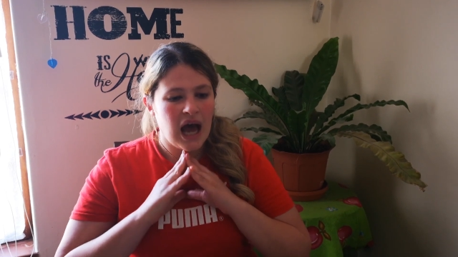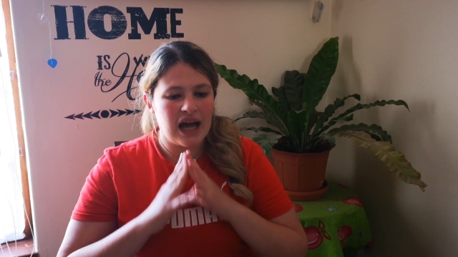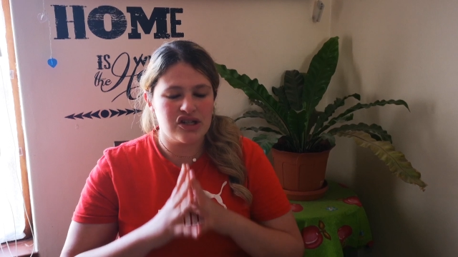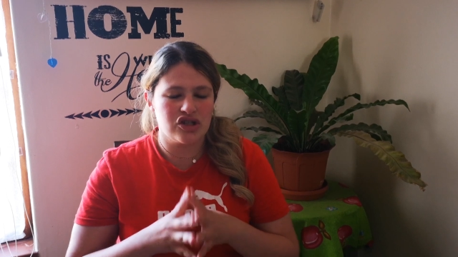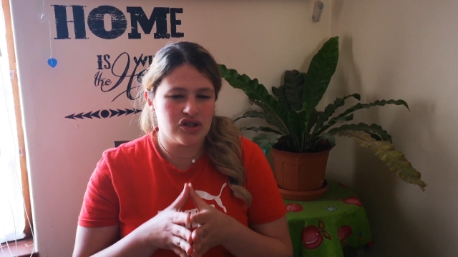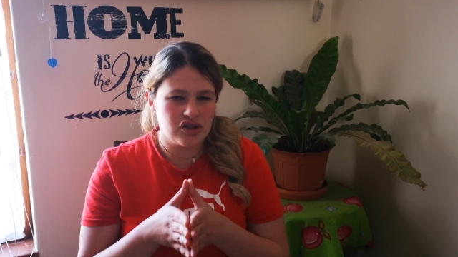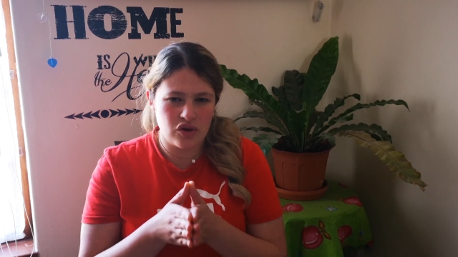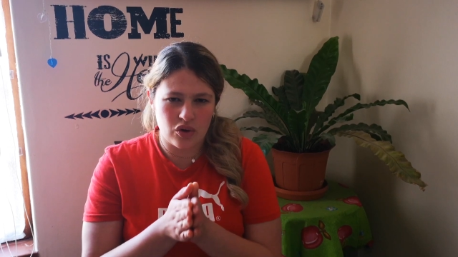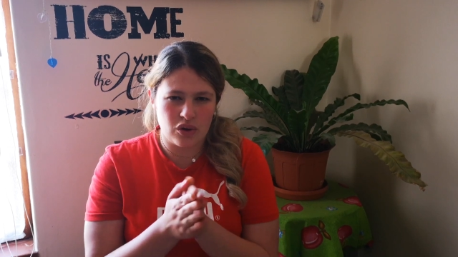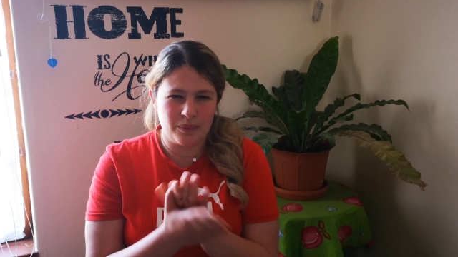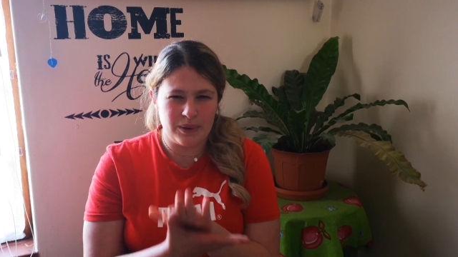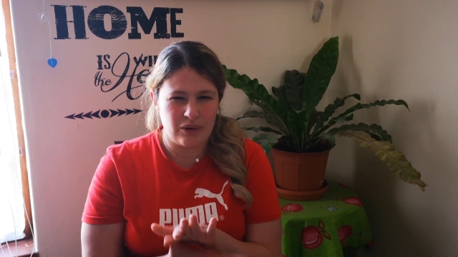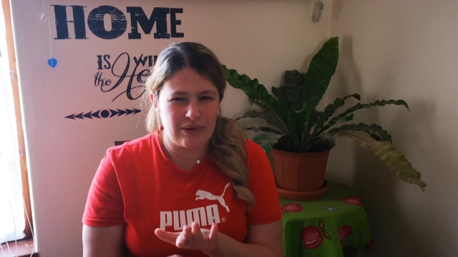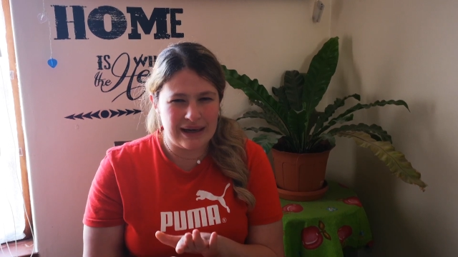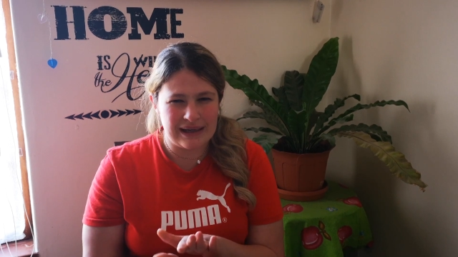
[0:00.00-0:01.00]
I just thought it
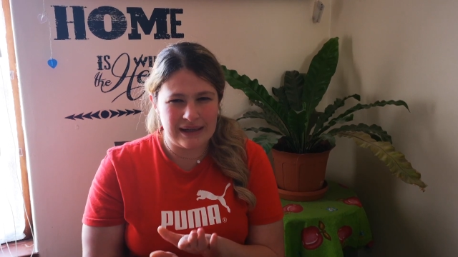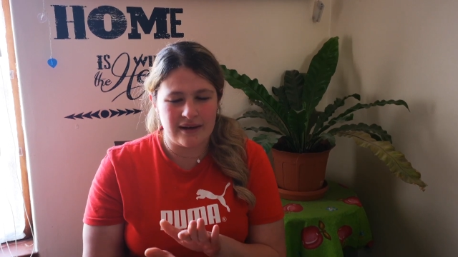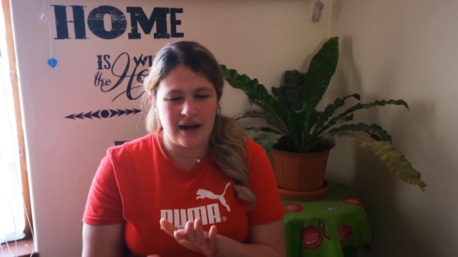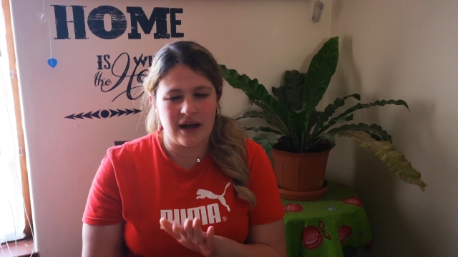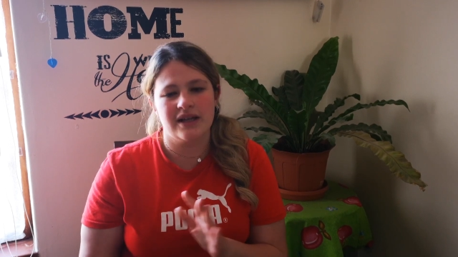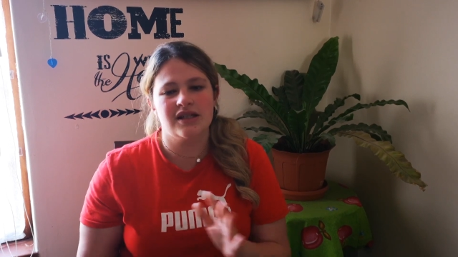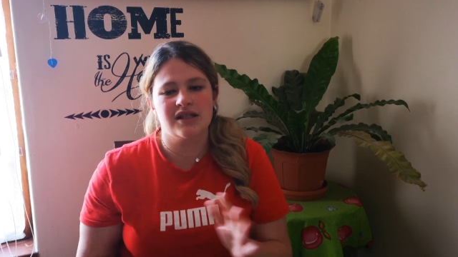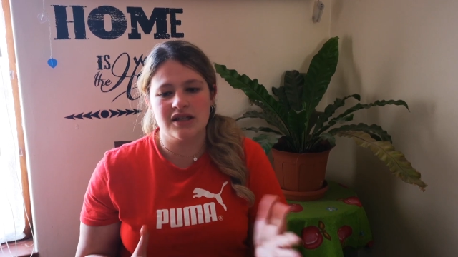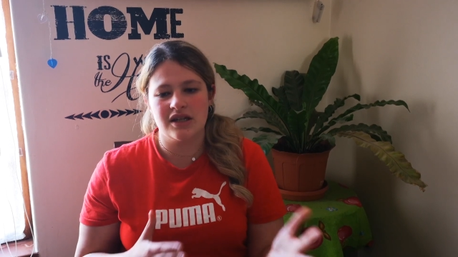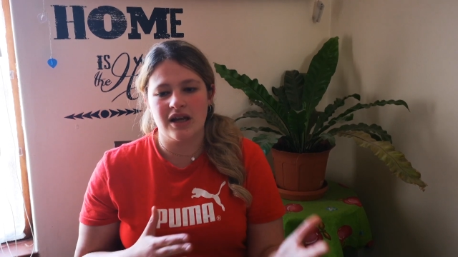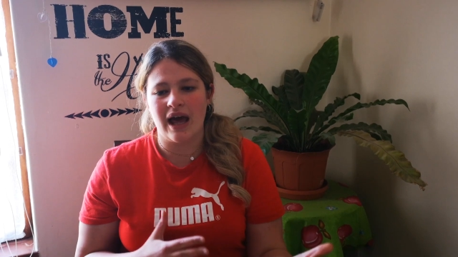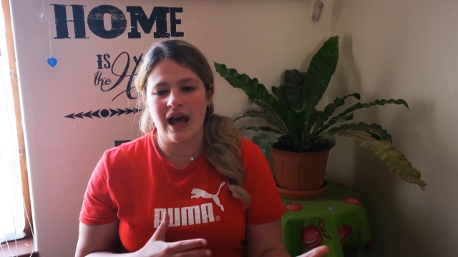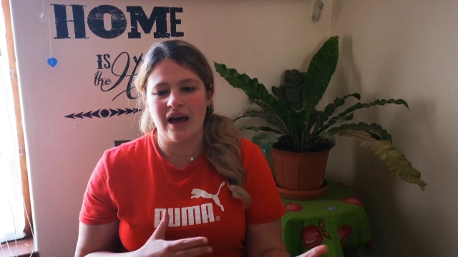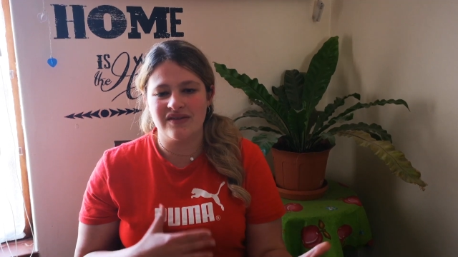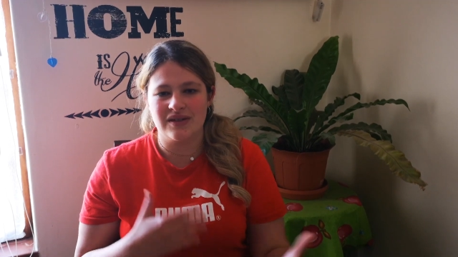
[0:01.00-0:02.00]
would be really nice to
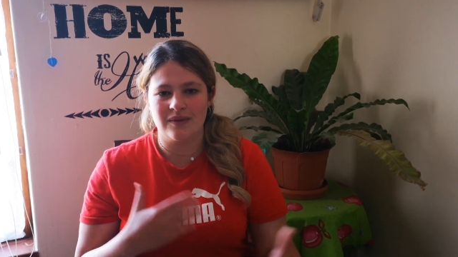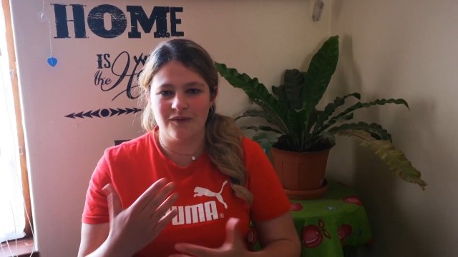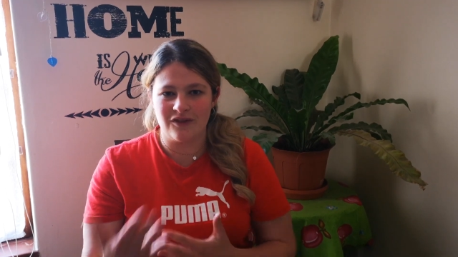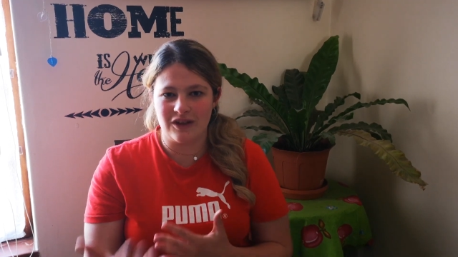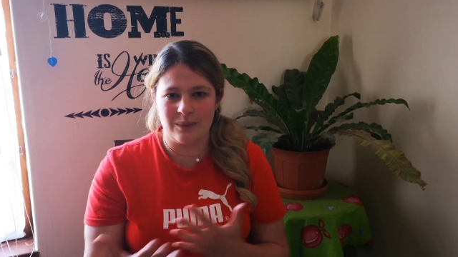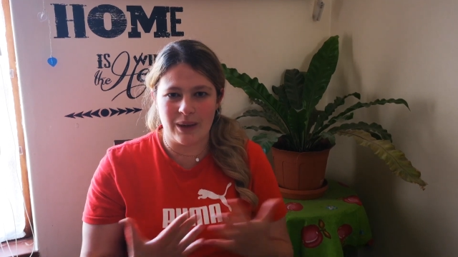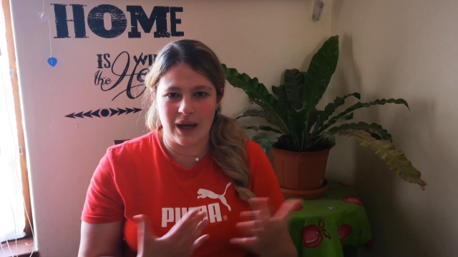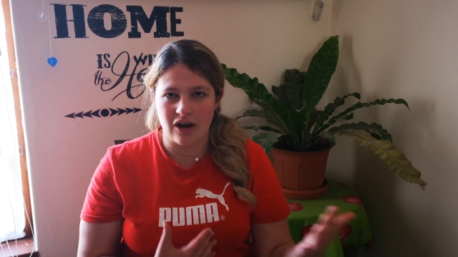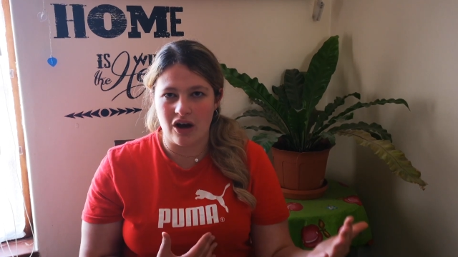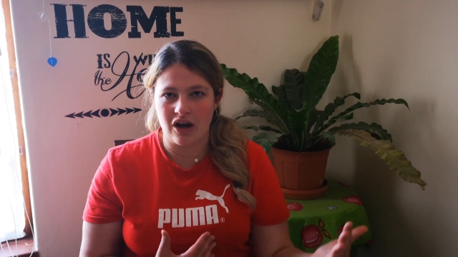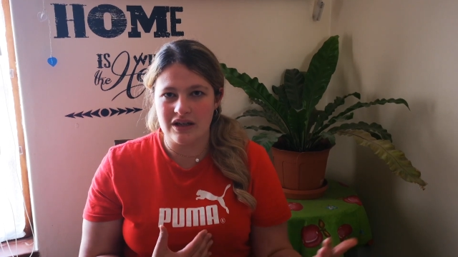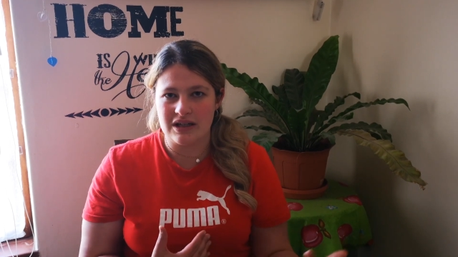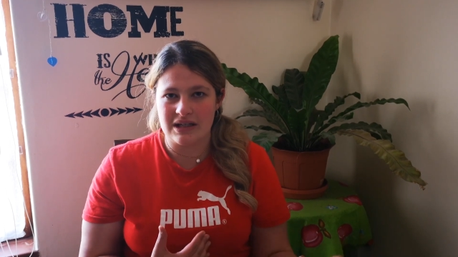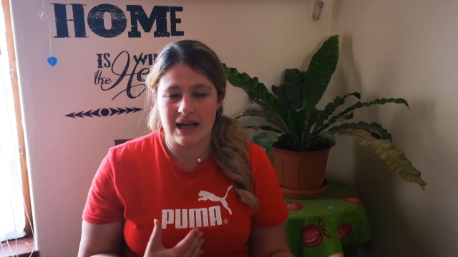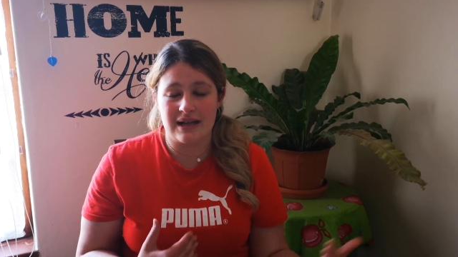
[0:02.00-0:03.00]
have some feedback
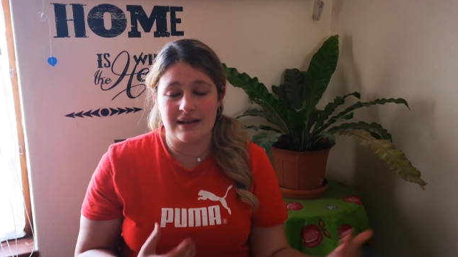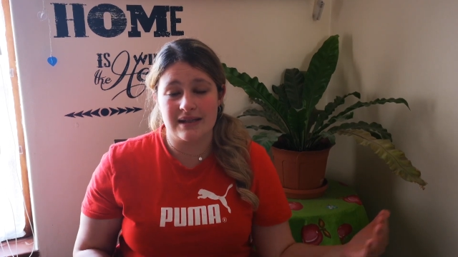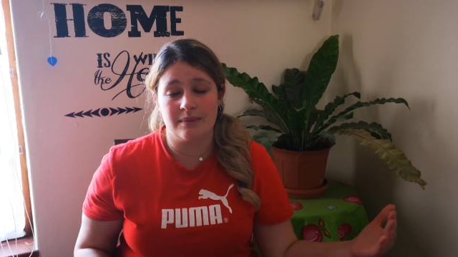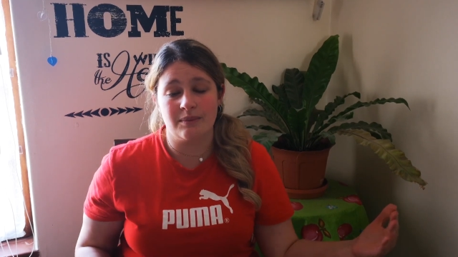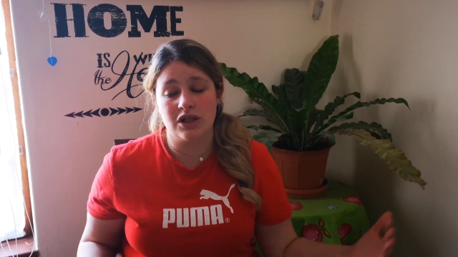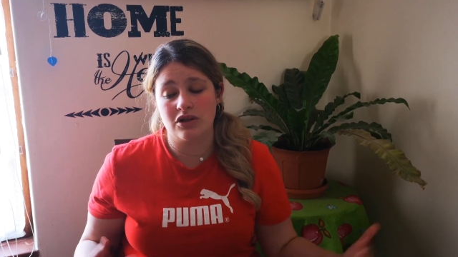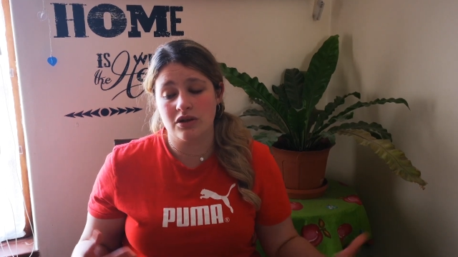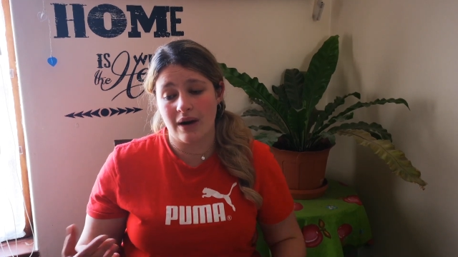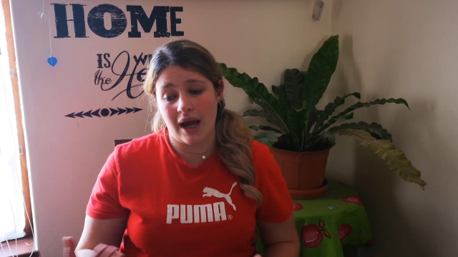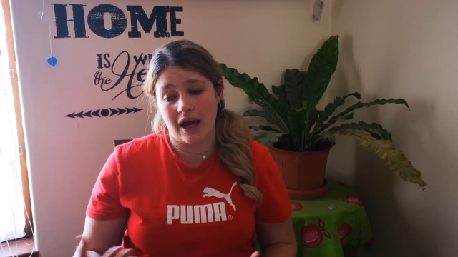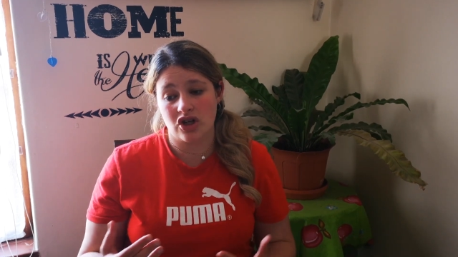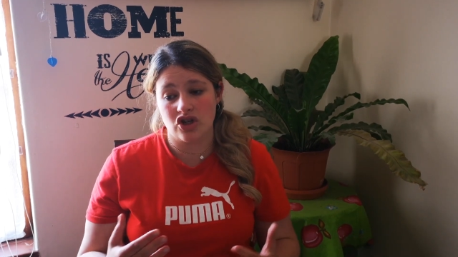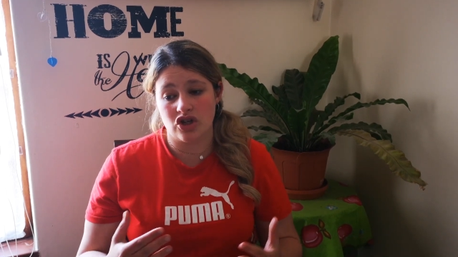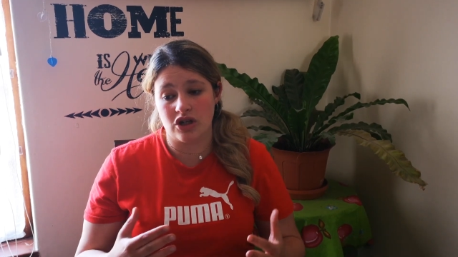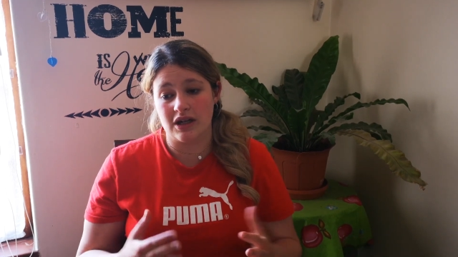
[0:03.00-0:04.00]
on it and some
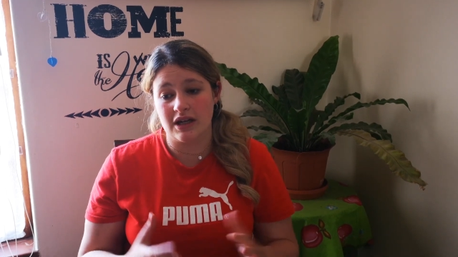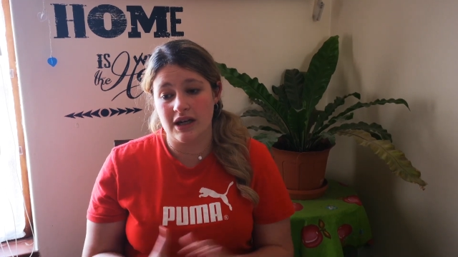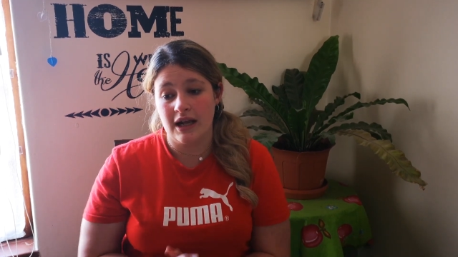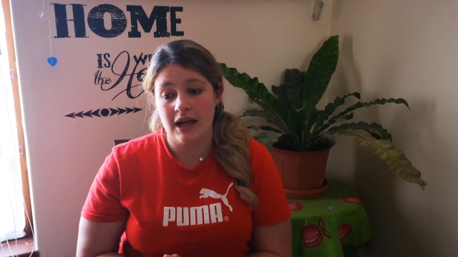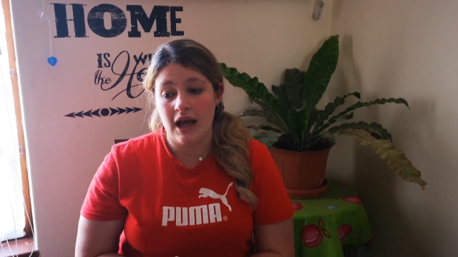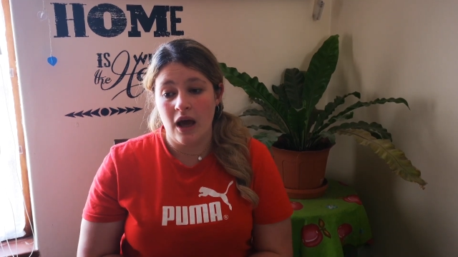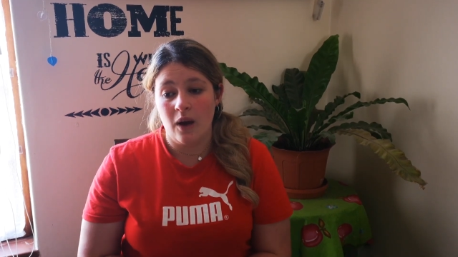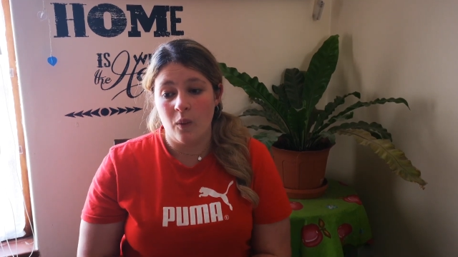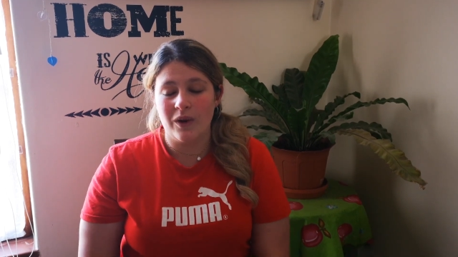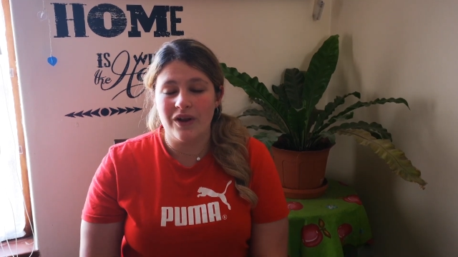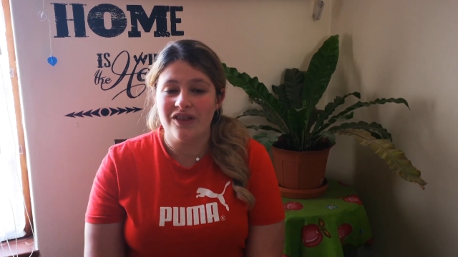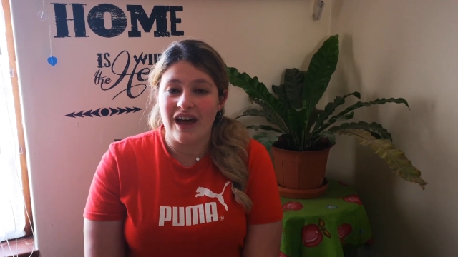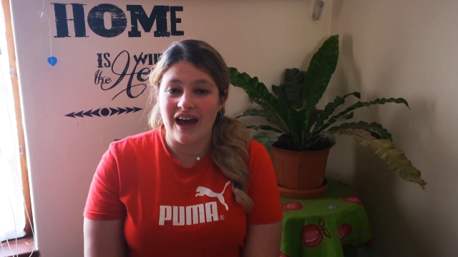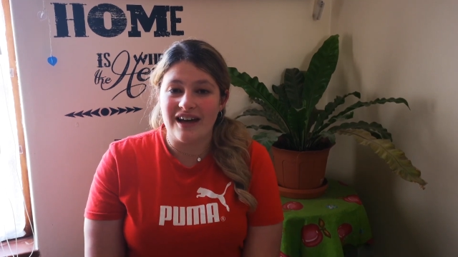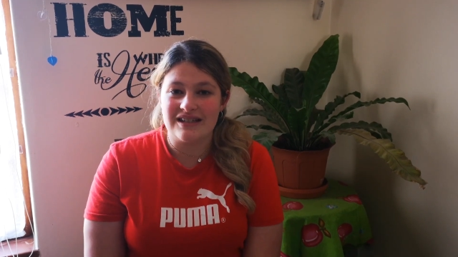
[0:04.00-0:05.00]
interaction
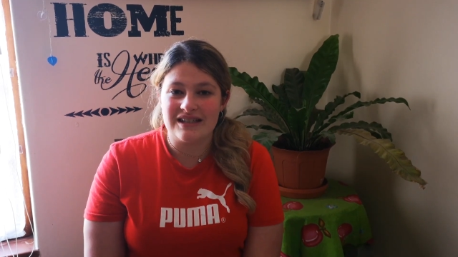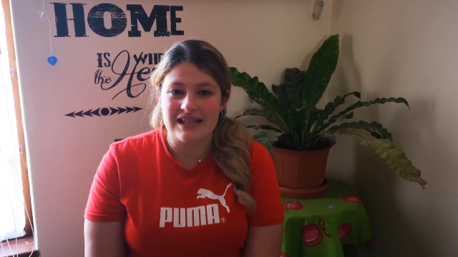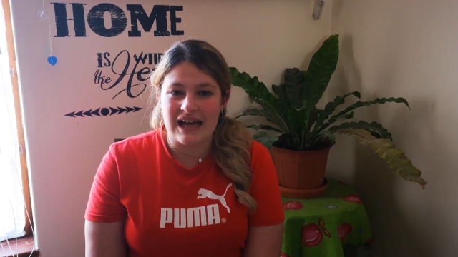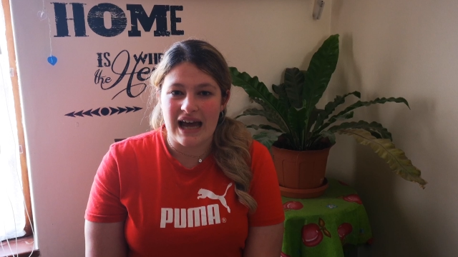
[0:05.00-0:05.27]
with that.